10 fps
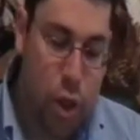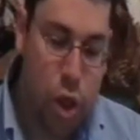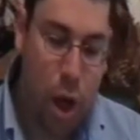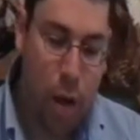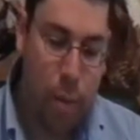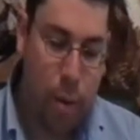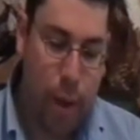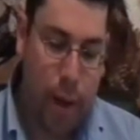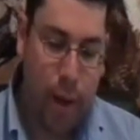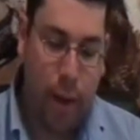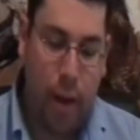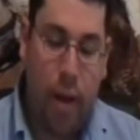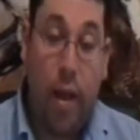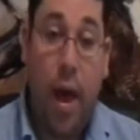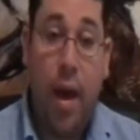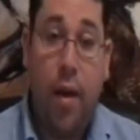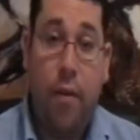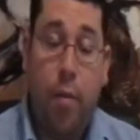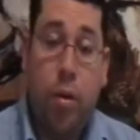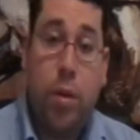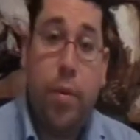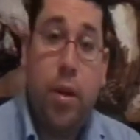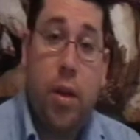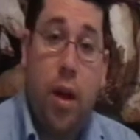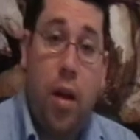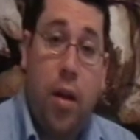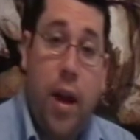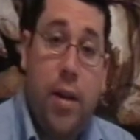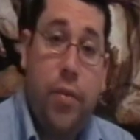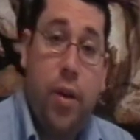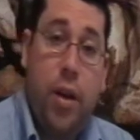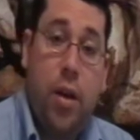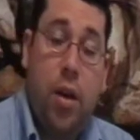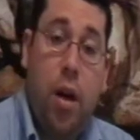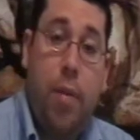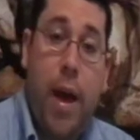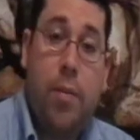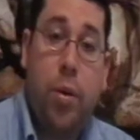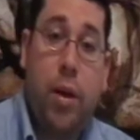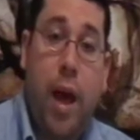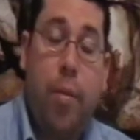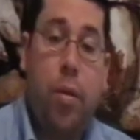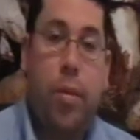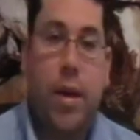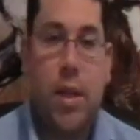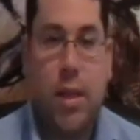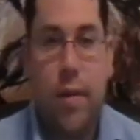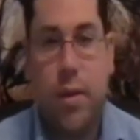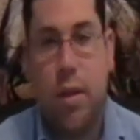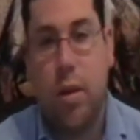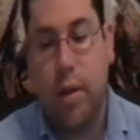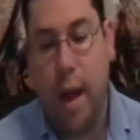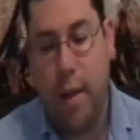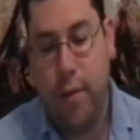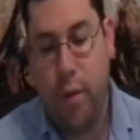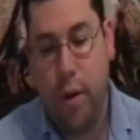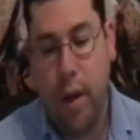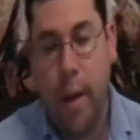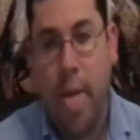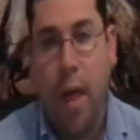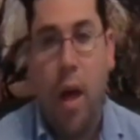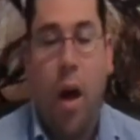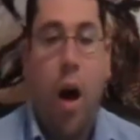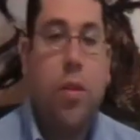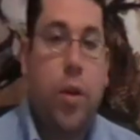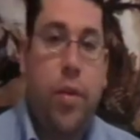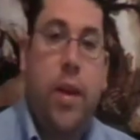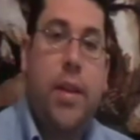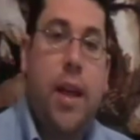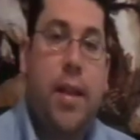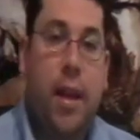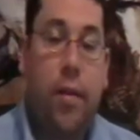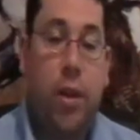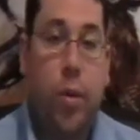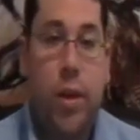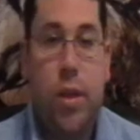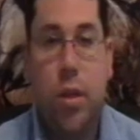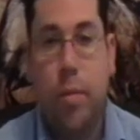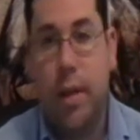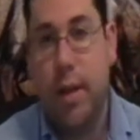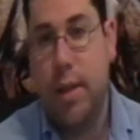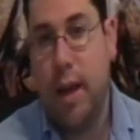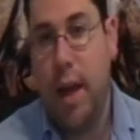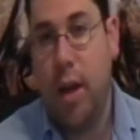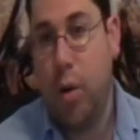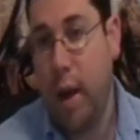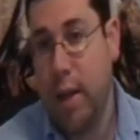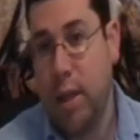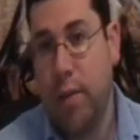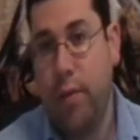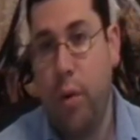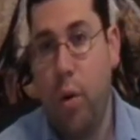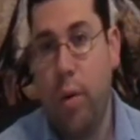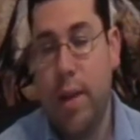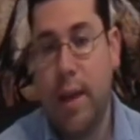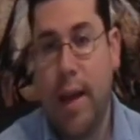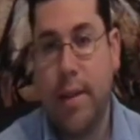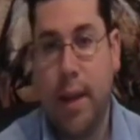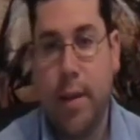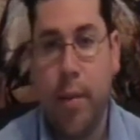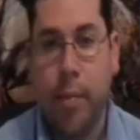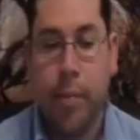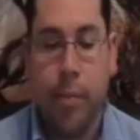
John Burbank, head of a multi-billion-dollar hedge fund called Passport Capital, based in San Francisco, California, also thinks that the end of QE2 means a correction for risk assets.